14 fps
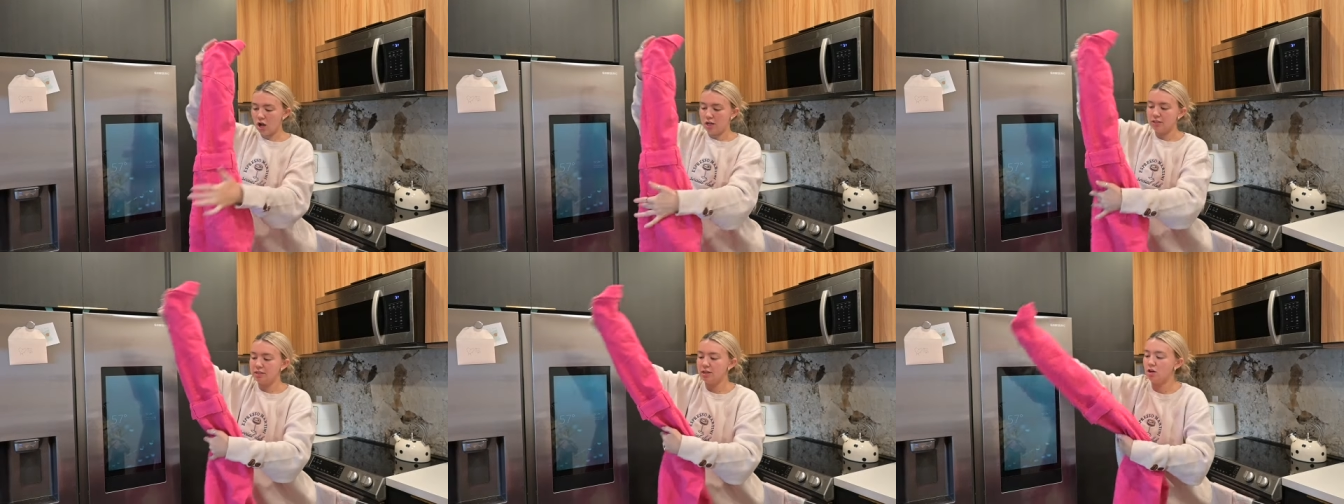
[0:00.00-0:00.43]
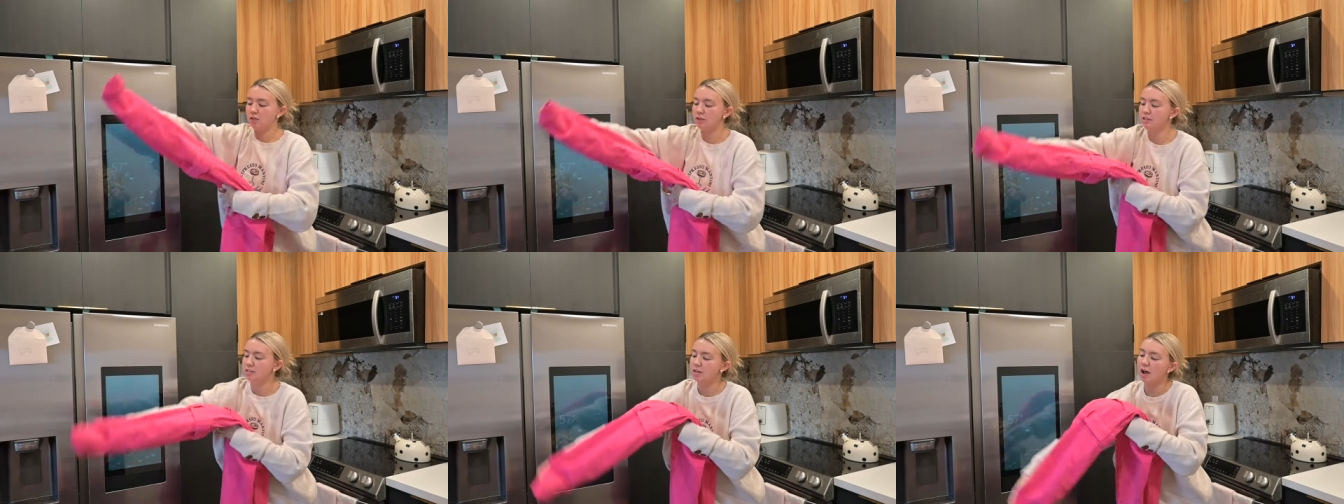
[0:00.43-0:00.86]
content and all
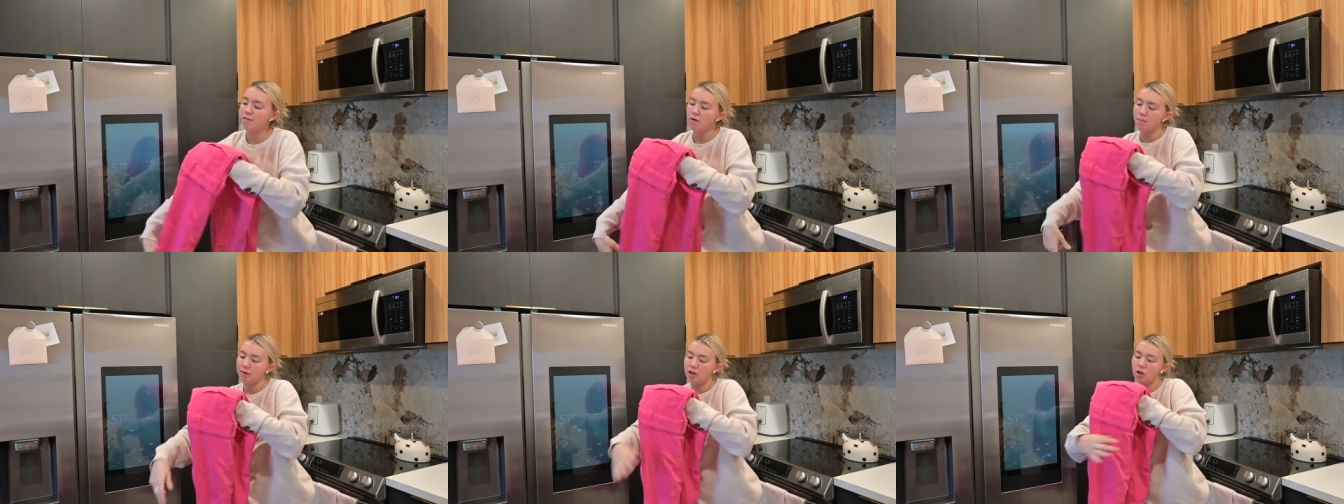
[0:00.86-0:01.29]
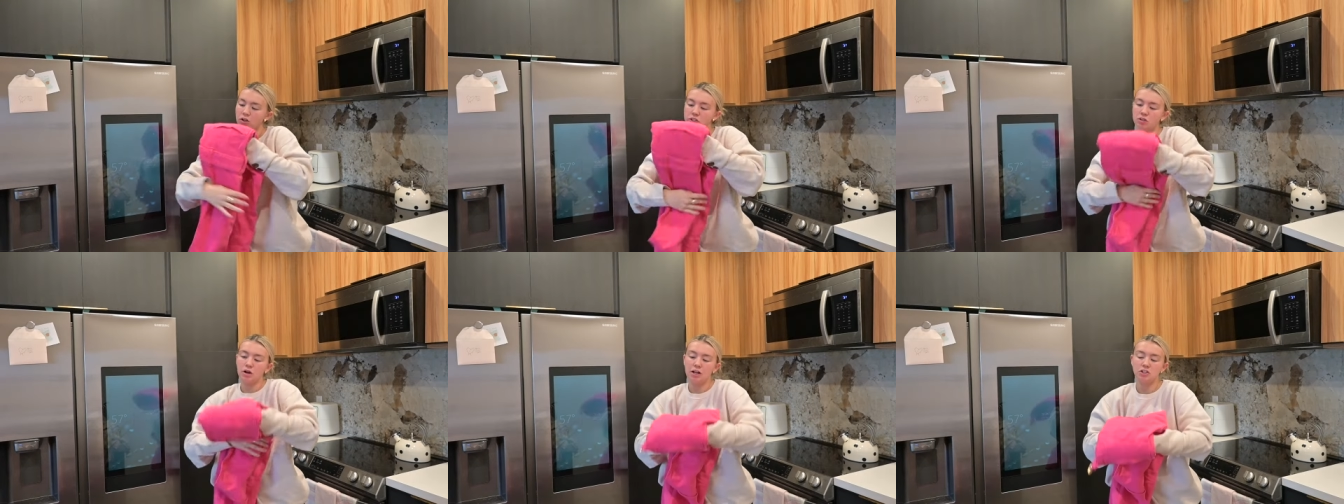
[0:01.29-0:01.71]
this stuff, but I
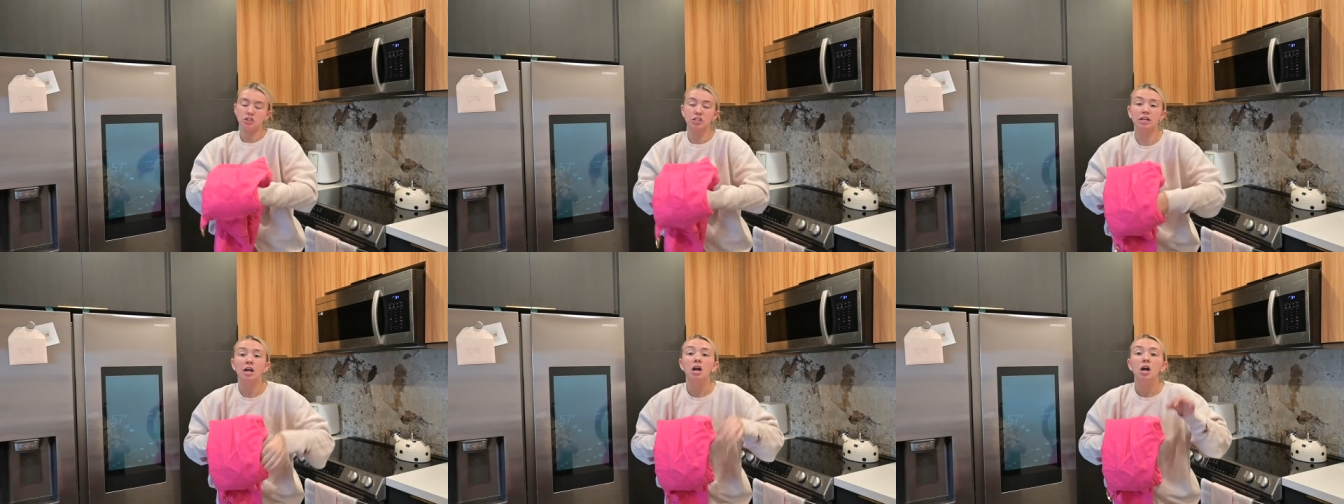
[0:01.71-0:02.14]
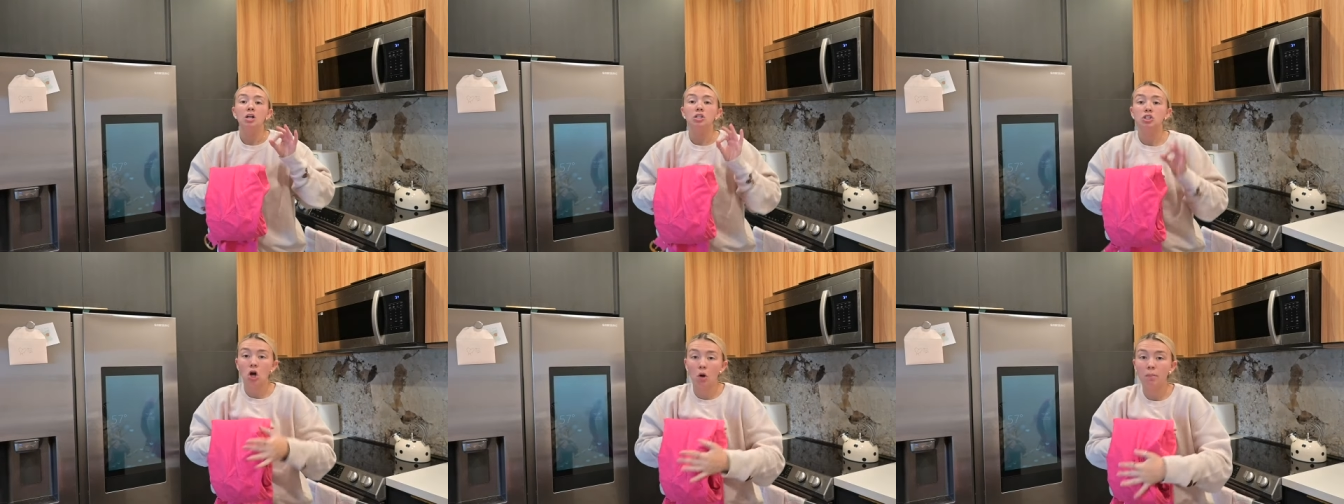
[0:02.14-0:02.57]
also got just like
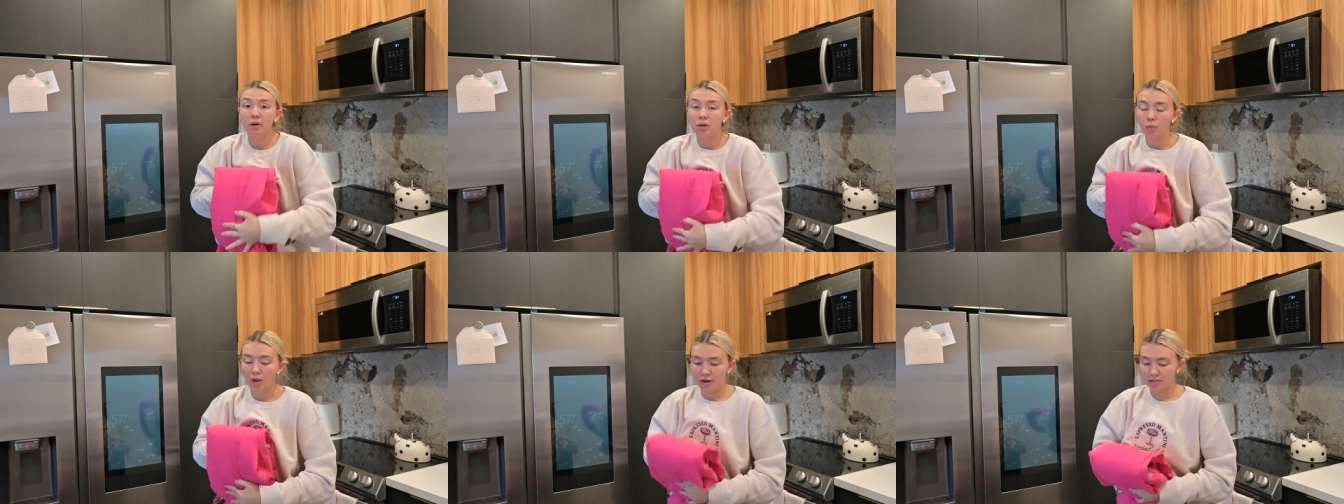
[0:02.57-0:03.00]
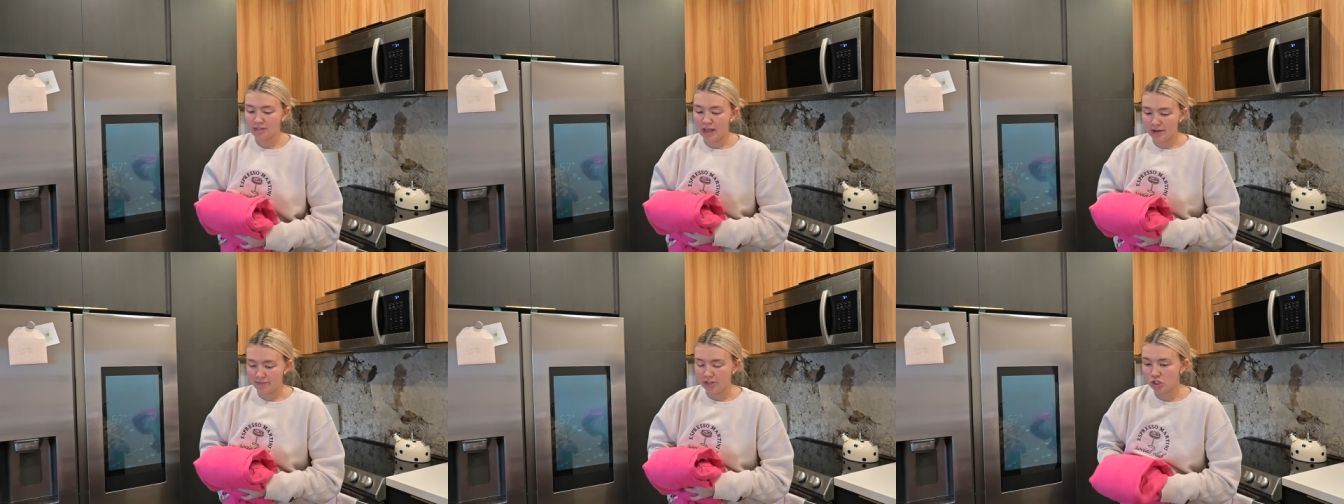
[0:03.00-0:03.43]
so many wears
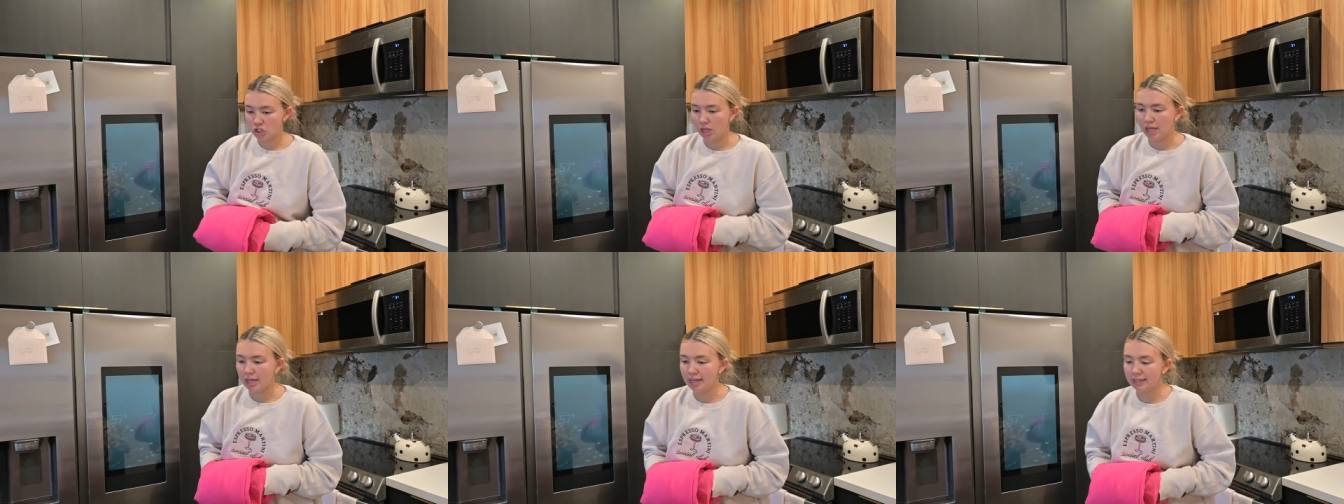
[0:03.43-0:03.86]
out of each thing.